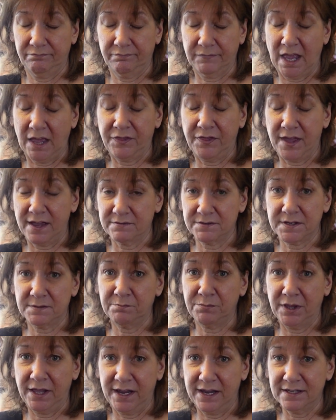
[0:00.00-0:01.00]

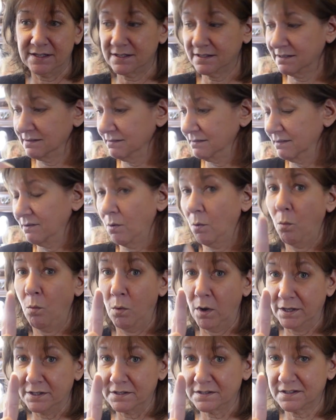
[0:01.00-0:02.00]
1,000 plants
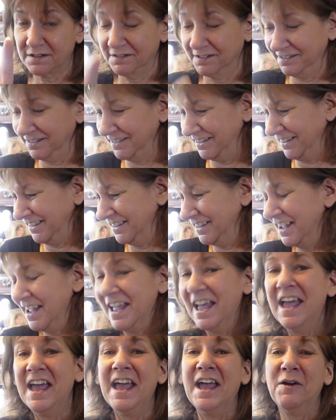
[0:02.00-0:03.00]
once.
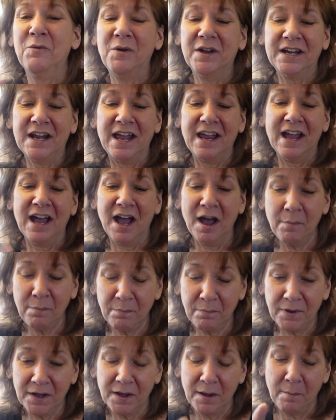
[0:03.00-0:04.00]
And when I
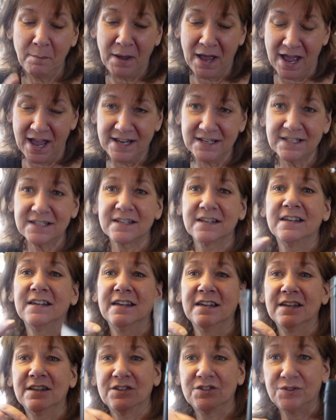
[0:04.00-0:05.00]
up pot
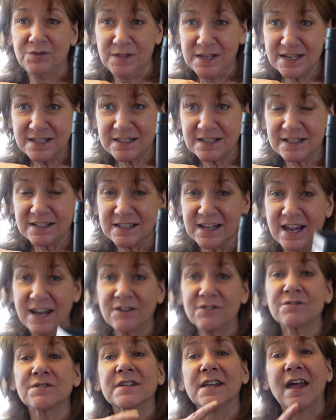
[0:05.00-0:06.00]
to these
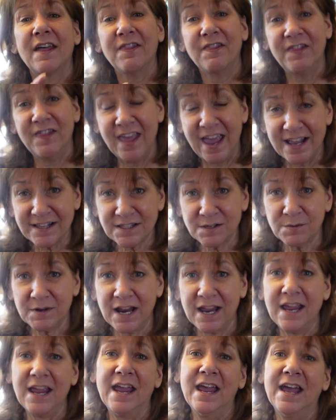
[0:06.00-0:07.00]
containers, that's when
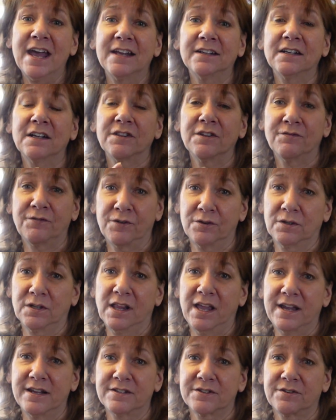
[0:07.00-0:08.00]
I add the
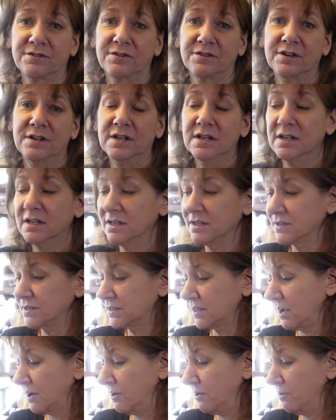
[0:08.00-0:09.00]
fertilizer.
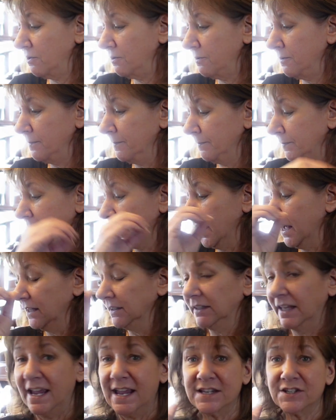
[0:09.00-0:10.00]
So
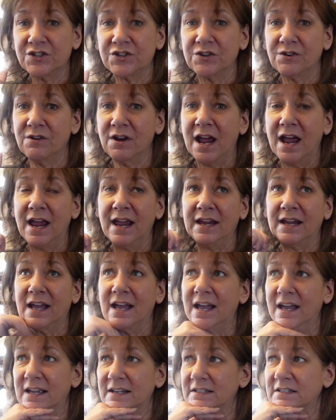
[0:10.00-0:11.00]
last year I
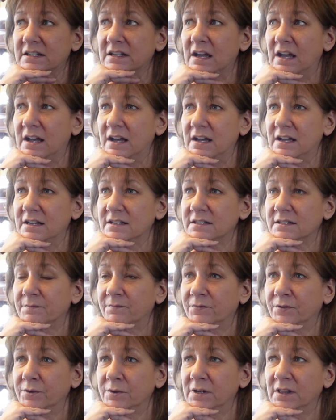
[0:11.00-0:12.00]
got some
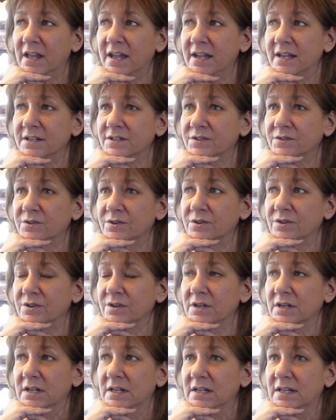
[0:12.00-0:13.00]

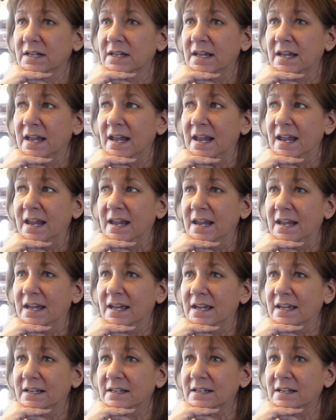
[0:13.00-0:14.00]
fertilizer,
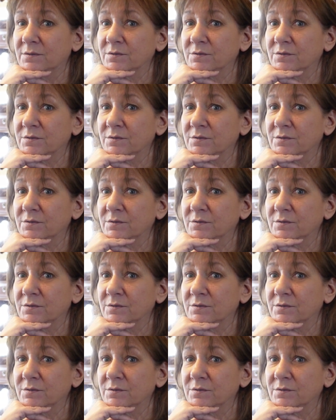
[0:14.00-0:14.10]
and it